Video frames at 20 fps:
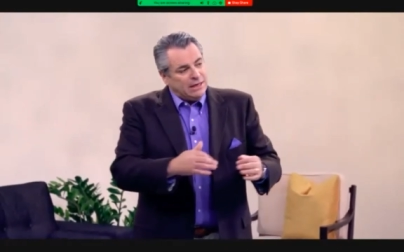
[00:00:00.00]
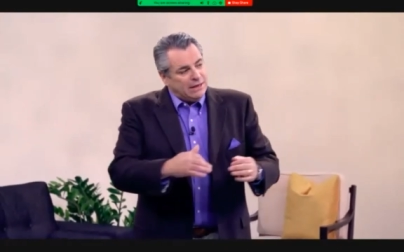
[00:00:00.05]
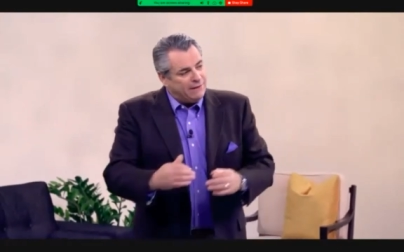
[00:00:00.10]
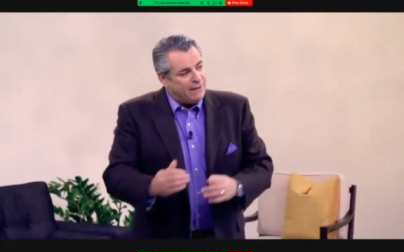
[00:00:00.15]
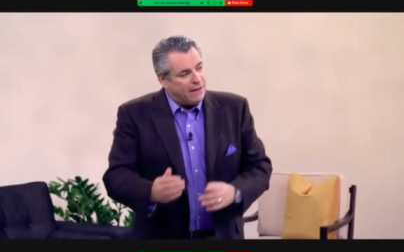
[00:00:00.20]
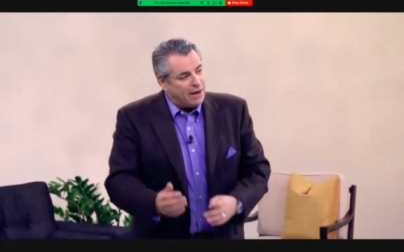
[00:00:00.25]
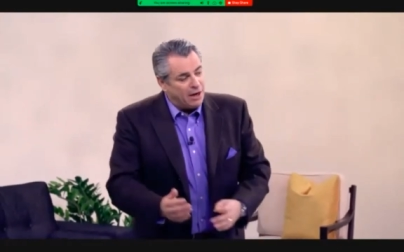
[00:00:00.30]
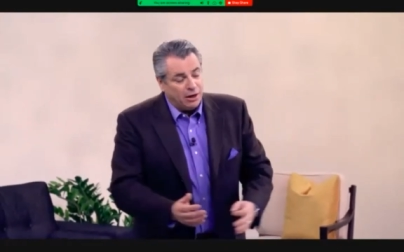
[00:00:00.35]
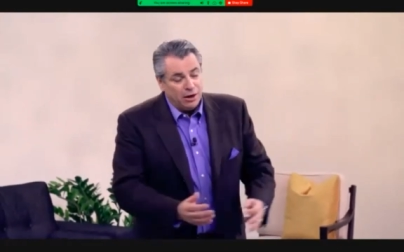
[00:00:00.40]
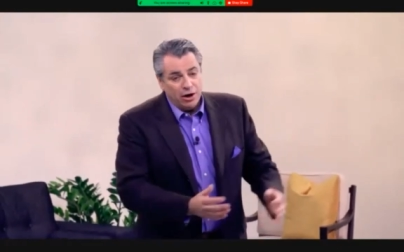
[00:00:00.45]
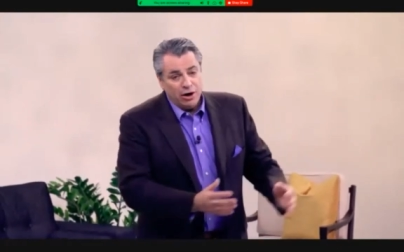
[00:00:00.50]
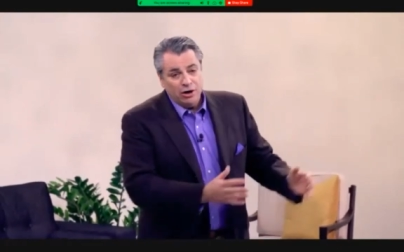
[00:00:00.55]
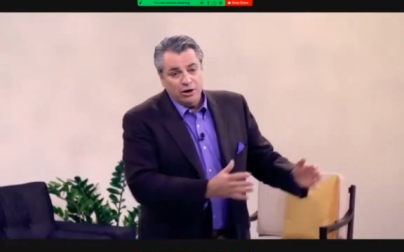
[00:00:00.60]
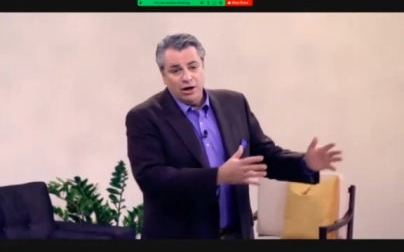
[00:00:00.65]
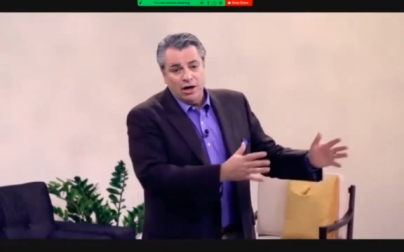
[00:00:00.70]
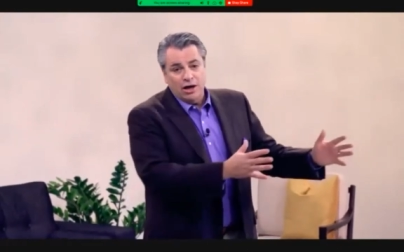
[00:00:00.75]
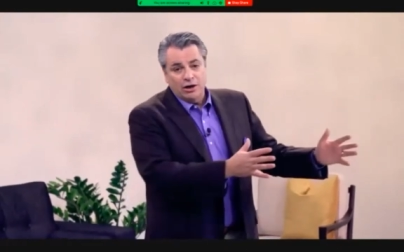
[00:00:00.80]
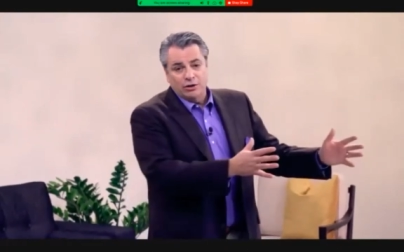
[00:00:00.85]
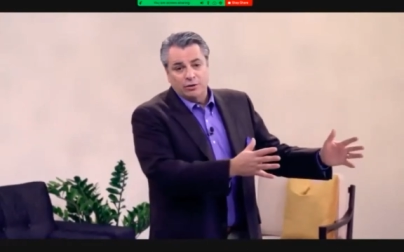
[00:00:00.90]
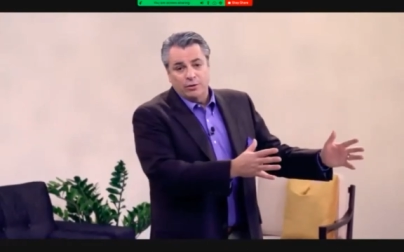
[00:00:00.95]
And then I learned
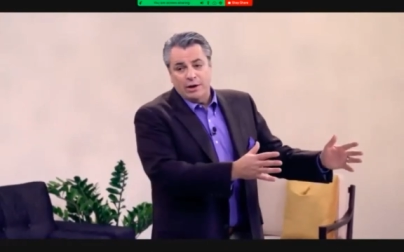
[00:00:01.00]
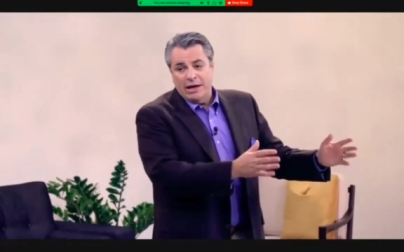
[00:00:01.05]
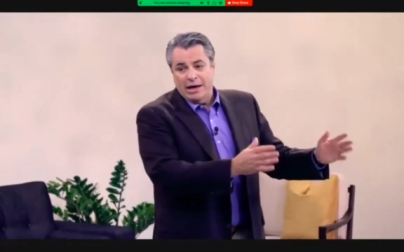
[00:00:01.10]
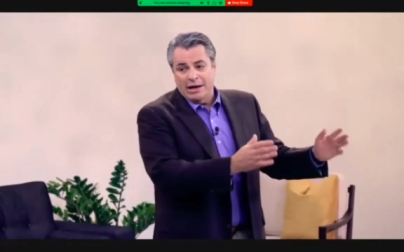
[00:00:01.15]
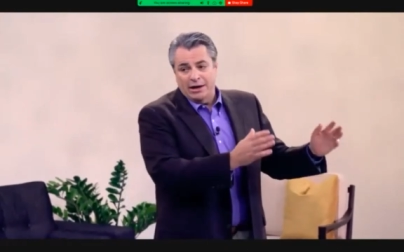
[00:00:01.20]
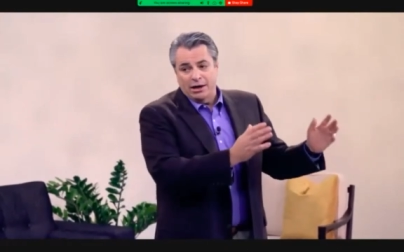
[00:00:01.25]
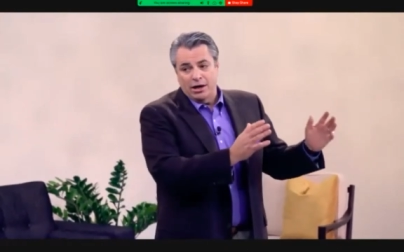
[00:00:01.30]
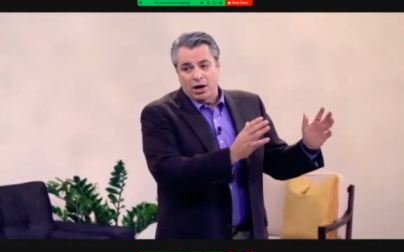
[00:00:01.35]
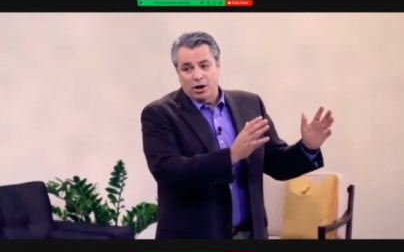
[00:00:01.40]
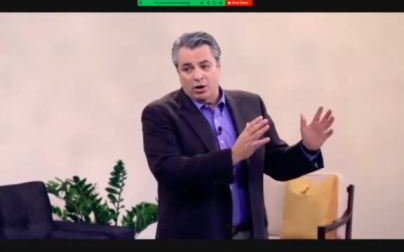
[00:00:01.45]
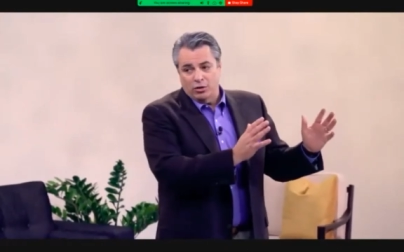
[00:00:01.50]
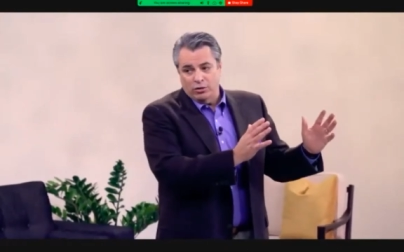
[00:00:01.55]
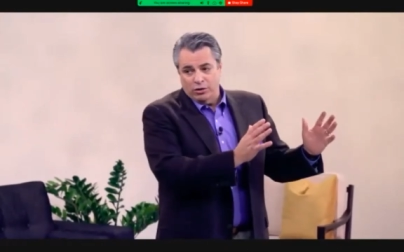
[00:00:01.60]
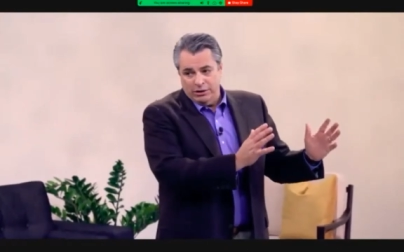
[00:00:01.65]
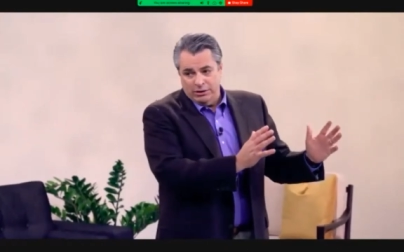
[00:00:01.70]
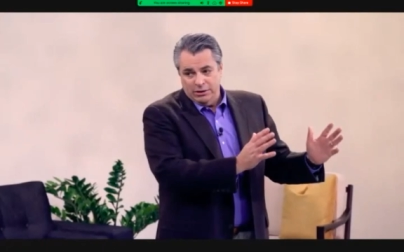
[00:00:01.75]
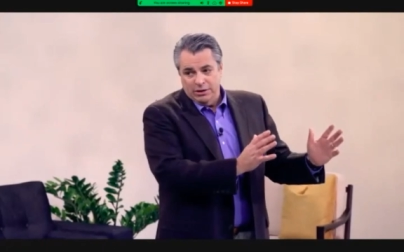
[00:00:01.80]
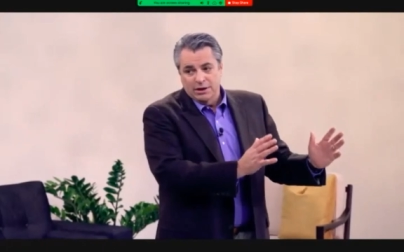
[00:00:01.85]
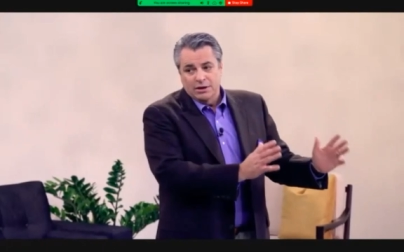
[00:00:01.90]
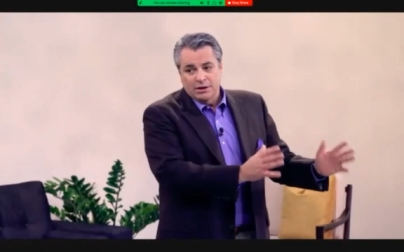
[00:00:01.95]
along the way how to not
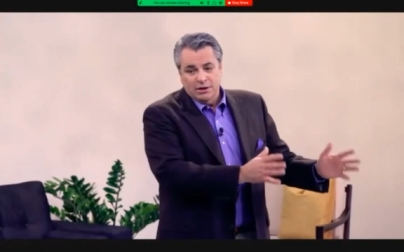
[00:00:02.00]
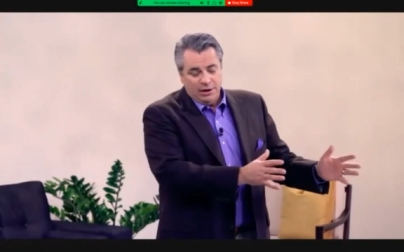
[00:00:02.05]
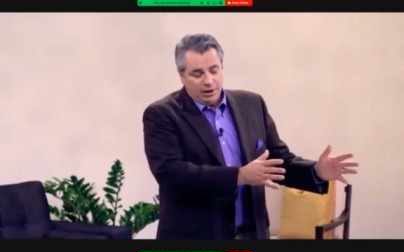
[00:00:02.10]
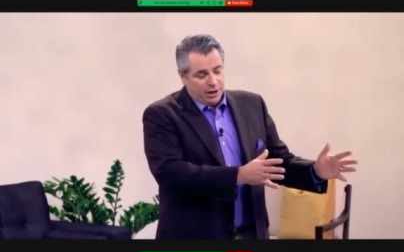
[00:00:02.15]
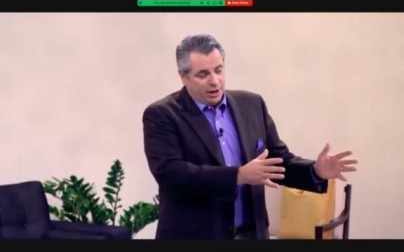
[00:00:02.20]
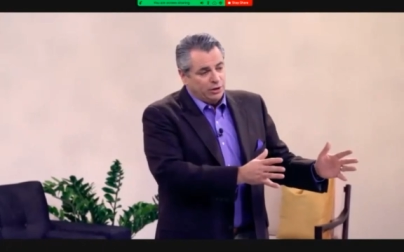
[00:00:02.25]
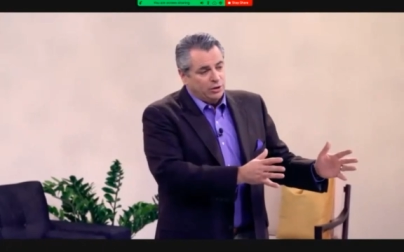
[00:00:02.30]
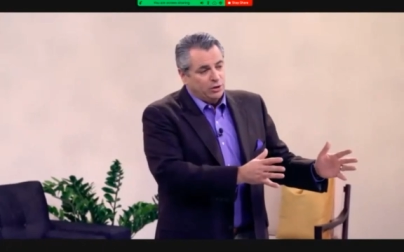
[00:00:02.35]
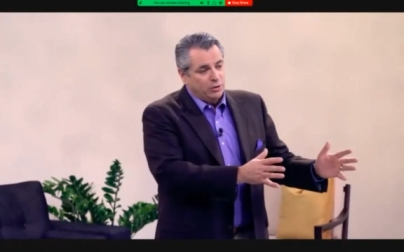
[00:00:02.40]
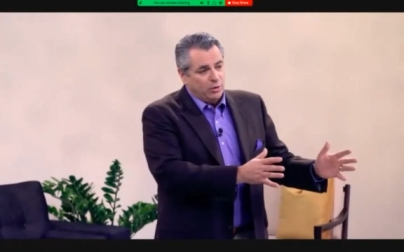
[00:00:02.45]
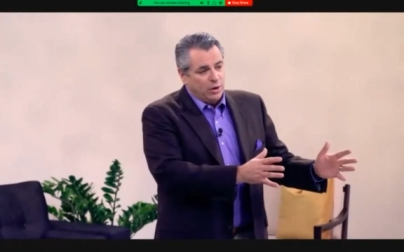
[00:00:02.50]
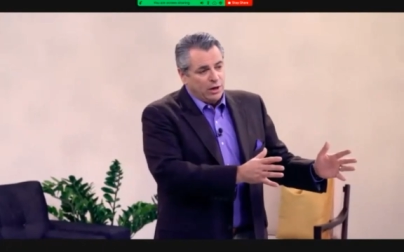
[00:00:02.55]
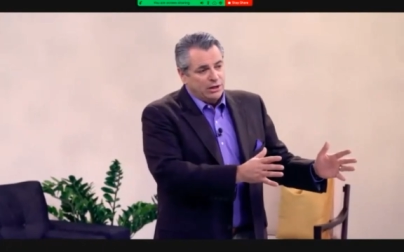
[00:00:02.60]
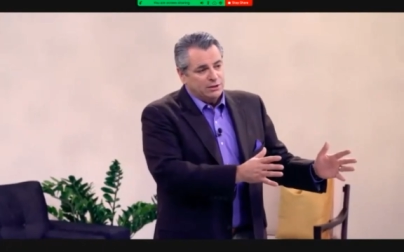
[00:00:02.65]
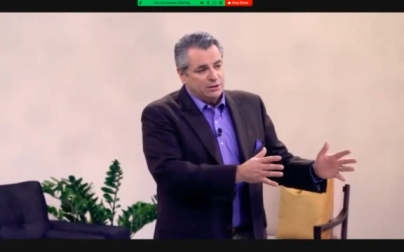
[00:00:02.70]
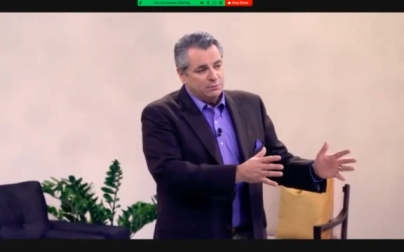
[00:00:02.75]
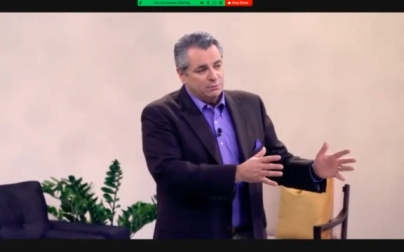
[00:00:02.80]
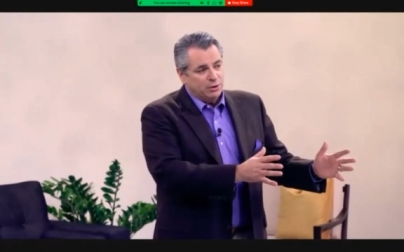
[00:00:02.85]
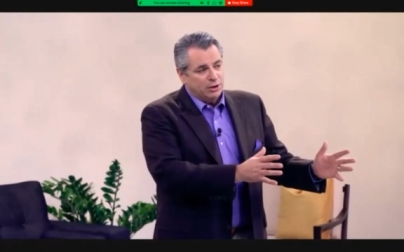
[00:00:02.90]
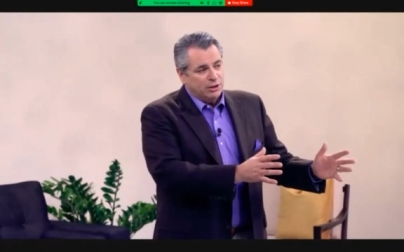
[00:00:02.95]
only learn the
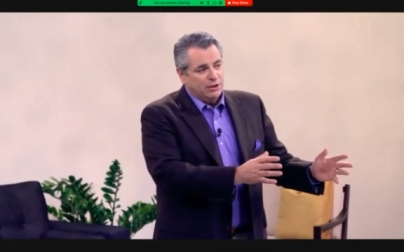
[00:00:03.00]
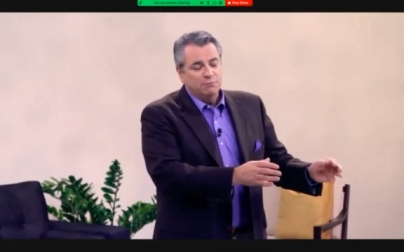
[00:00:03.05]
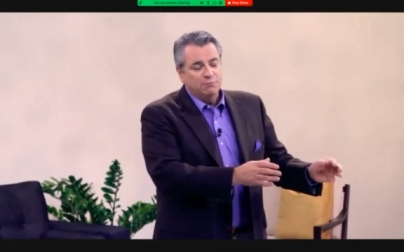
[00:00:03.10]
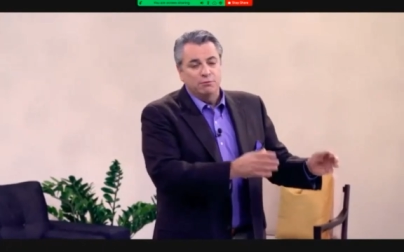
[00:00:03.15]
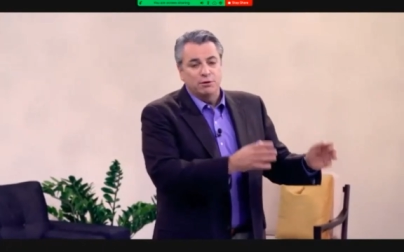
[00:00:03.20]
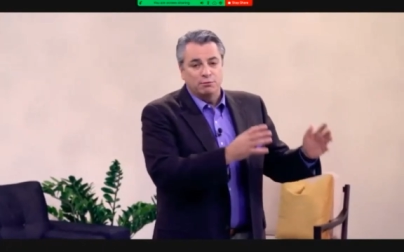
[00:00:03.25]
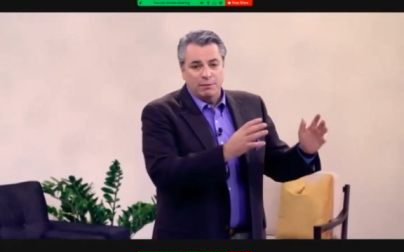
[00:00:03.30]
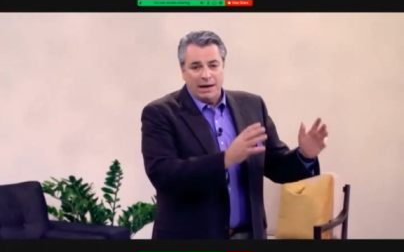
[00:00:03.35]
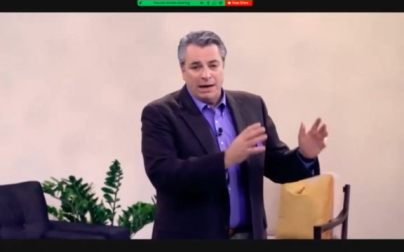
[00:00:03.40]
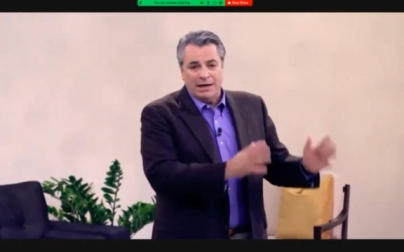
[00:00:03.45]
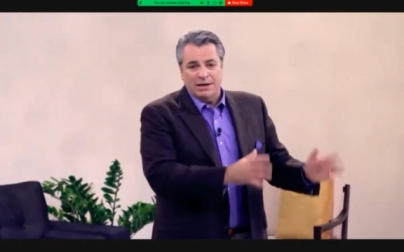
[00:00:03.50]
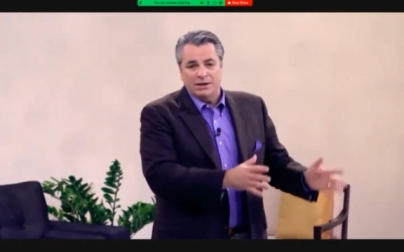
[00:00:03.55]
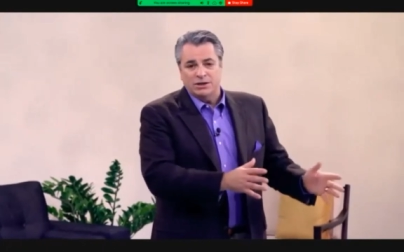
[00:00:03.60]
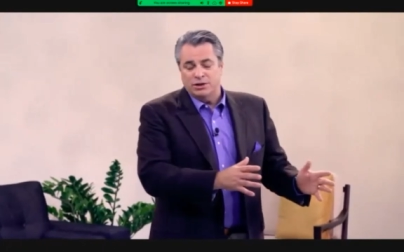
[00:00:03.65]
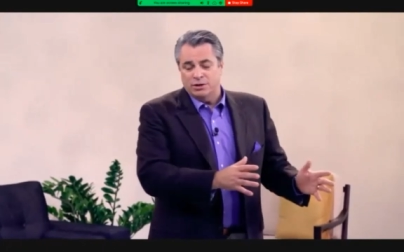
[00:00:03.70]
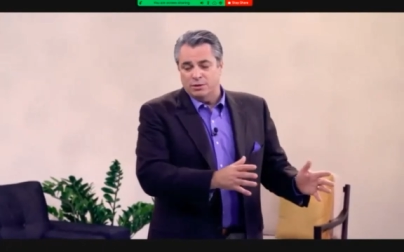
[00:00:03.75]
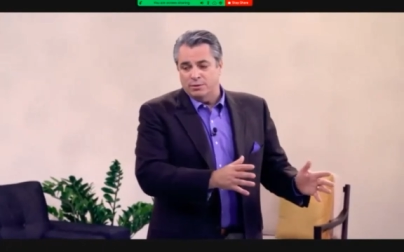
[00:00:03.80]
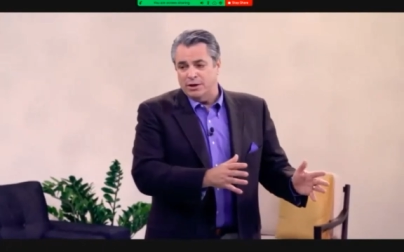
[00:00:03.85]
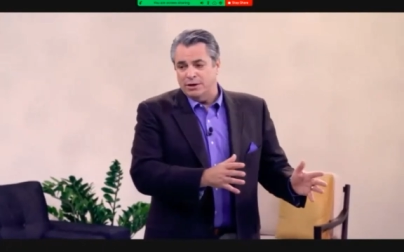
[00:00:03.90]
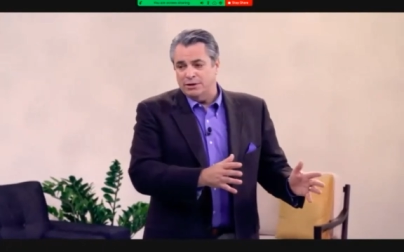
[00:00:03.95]
ways of money, but
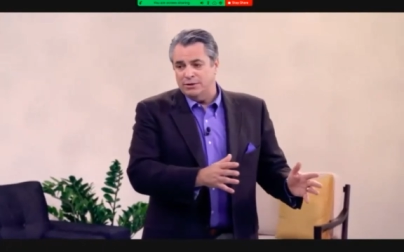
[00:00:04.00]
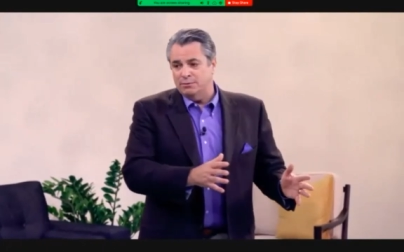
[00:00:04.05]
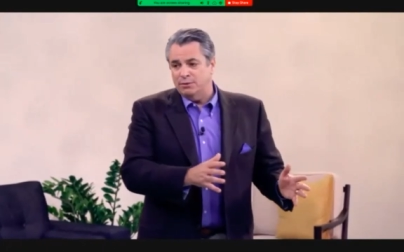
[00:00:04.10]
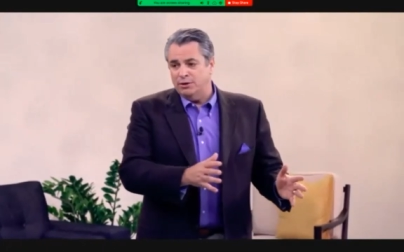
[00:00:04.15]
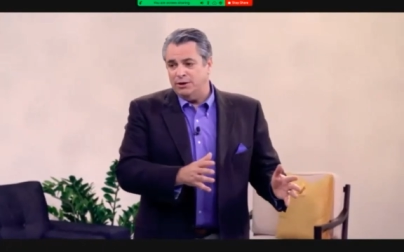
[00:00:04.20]
master the ways of